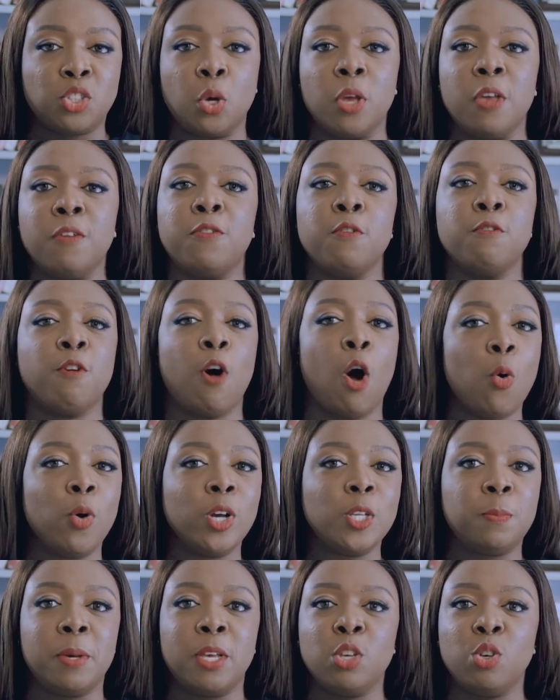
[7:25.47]
So if you've
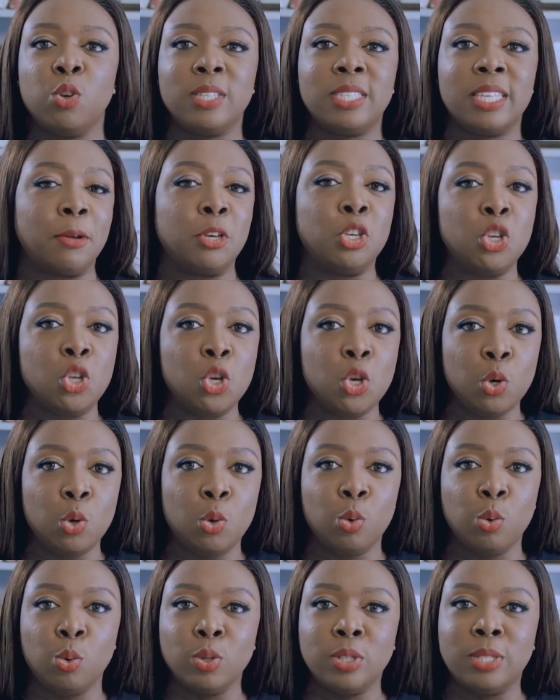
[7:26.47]
always been using
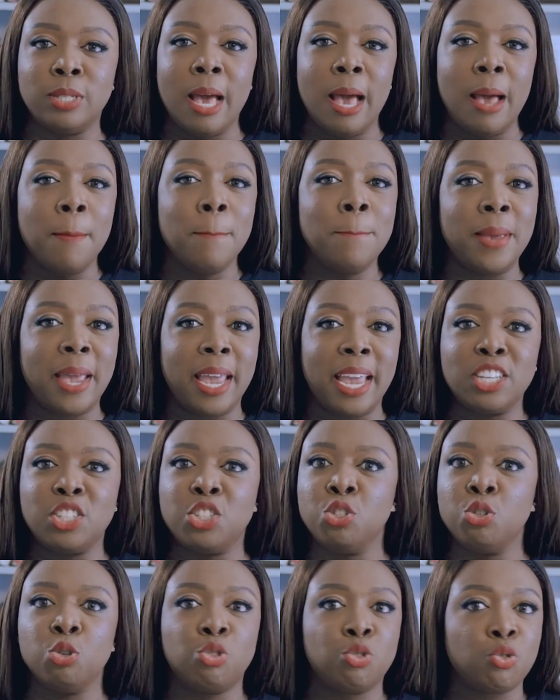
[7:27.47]
nude, beige,